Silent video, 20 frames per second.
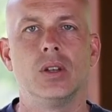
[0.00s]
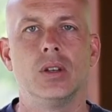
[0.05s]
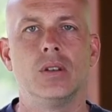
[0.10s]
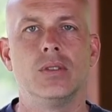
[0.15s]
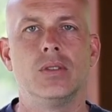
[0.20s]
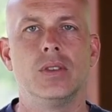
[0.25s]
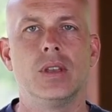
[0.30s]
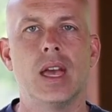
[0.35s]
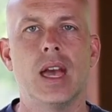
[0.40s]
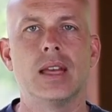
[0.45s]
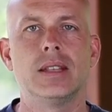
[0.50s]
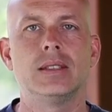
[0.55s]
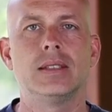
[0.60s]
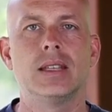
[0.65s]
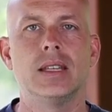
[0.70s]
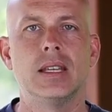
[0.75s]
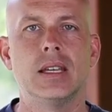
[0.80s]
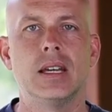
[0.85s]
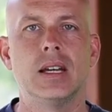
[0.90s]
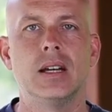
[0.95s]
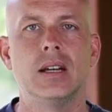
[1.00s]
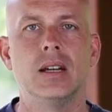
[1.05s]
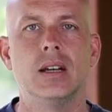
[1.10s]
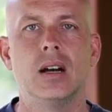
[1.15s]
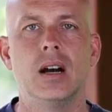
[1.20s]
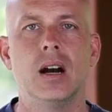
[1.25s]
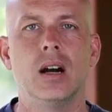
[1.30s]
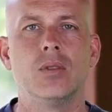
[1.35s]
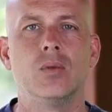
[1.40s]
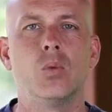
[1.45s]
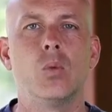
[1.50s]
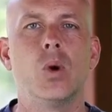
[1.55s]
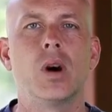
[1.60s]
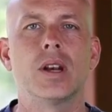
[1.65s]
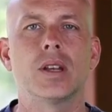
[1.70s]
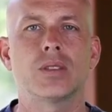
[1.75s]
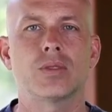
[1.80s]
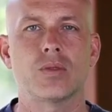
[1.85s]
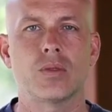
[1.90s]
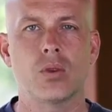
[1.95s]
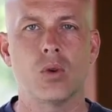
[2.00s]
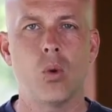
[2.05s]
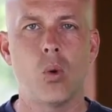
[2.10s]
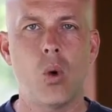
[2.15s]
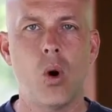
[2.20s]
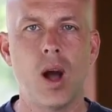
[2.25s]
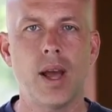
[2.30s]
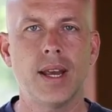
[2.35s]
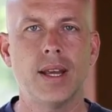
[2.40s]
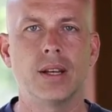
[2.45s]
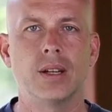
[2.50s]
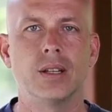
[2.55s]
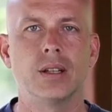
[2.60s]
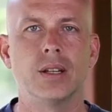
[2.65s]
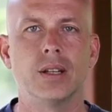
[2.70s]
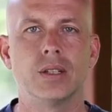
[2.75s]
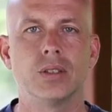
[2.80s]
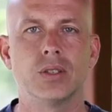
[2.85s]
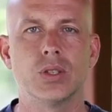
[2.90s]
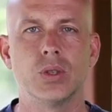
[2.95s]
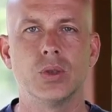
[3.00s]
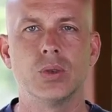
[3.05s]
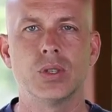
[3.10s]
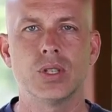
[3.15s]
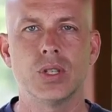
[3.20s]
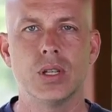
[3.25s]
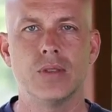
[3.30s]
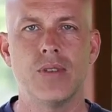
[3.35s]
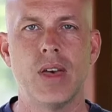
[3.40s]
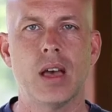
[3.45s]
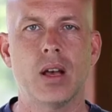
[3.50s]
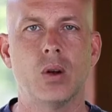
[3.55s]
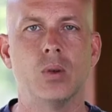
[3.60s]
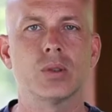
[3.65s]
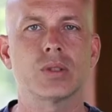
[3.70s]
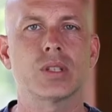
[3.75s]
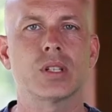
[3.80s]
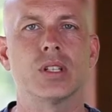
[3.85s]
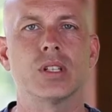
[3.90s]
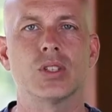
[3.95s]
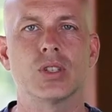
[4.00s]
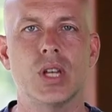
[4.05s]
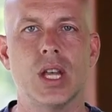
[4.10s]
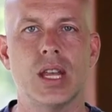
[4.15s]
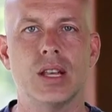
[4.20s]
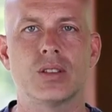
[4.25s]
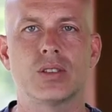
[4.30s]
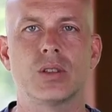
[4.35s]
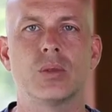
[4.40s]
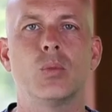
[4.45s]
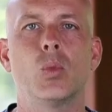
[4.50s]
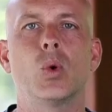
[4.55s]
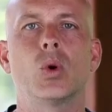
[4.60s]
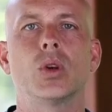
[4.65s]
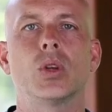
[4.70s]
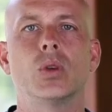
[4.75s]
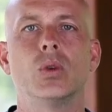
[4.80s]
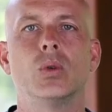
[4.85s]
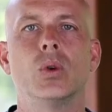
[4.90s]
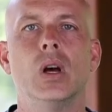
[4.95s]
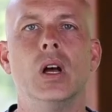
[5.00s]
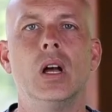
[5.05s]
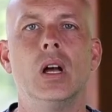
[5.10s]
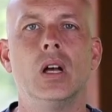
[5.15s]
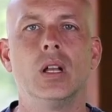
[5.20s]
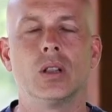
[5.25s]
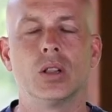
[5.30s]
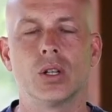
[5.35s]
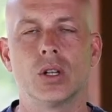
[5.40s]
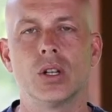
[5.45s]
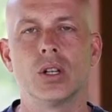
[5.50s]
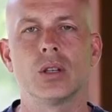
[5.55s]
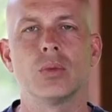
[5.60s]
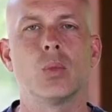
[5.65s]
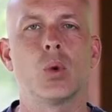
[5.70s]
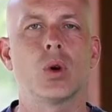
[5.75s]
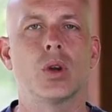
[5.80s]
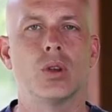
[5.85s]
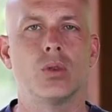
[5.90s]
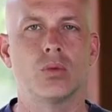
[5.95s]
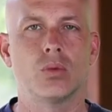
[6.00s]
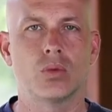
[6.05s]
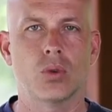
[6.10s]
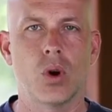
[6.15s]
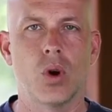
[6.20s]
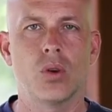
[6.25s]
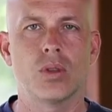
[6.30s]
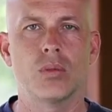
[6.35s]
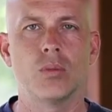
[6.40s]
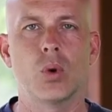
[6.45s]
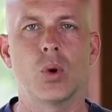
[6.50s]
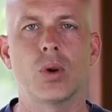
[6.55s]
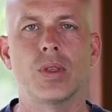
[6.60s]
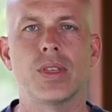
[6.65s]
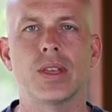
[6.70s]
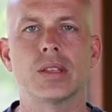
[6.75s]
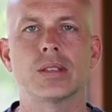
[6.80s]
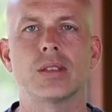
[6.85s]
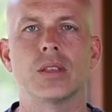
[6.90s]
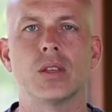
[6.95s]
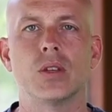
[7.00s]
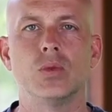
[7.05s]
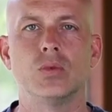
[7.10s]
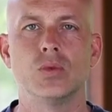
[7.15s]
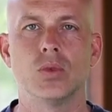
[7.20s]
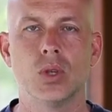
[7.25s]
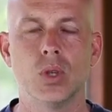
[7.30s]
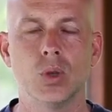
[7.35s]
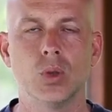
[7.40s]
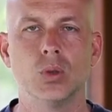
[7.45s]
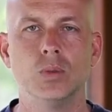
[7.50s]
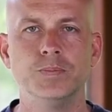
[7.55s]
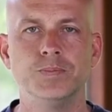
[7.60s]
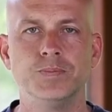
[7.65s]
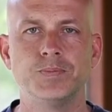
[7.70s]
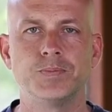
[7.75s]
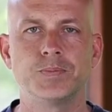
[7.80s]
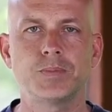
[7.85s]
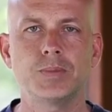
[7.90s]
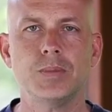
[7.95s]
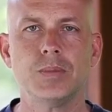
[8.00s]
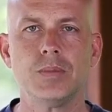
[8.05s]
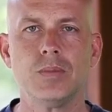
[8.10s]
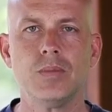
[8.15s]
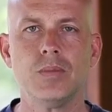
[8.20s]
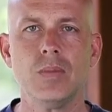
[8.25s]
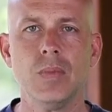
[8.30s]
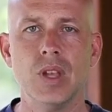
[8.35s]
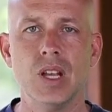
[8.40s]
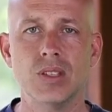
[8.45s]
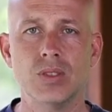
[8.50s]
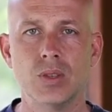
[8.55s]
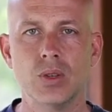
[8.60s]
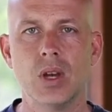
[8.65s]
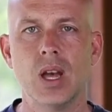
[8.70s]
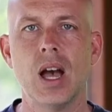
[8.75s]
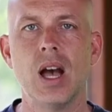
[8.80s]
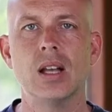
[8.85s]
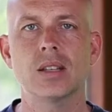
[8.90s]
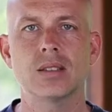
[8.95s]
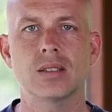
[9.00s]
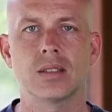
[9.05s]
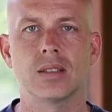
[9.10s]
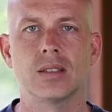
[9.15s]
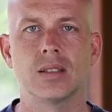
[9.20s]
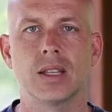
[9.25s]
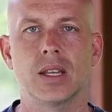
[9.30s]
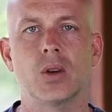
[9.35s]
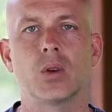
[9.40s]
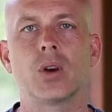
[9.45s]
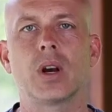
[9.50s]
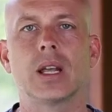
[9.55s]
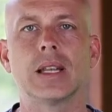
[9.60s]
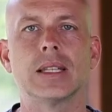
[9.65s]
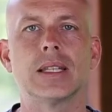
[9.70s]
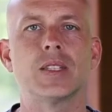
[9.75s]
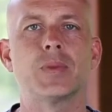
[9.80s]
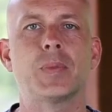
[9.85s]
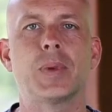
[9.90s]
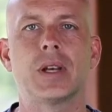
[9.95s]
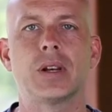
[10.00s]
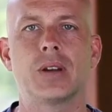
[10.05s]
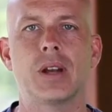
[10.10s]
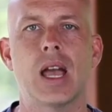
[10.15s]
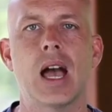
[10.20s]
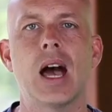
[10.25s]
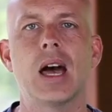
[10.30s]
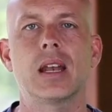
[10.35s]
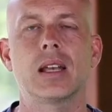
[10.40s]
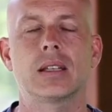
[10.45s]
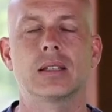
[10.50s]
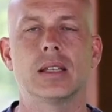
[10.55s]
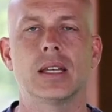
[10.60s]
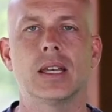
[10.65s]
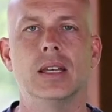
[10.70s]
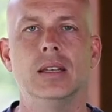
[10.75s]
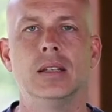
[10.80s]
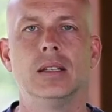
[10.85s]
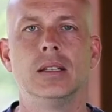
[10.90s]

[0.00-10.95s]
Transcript: the idea of what is required to achieve that goal is going to change. The more you learn, the more you grow, the more things that you do. So constantly, or at least periodically,